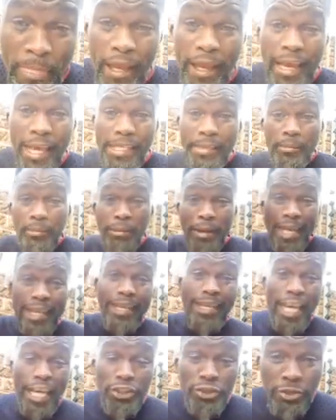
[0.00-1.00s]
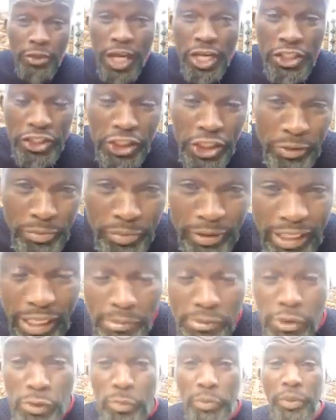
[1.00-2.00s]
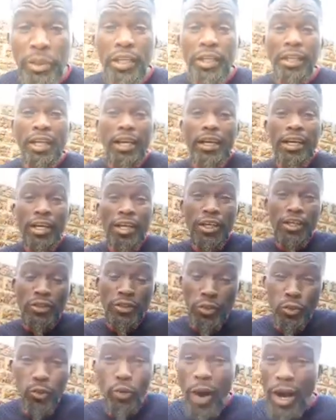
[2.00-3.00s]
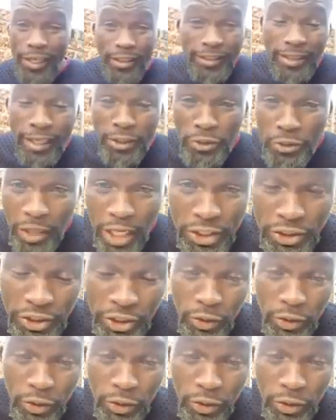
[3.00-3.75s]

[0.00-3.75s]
Has black education become superior to white education?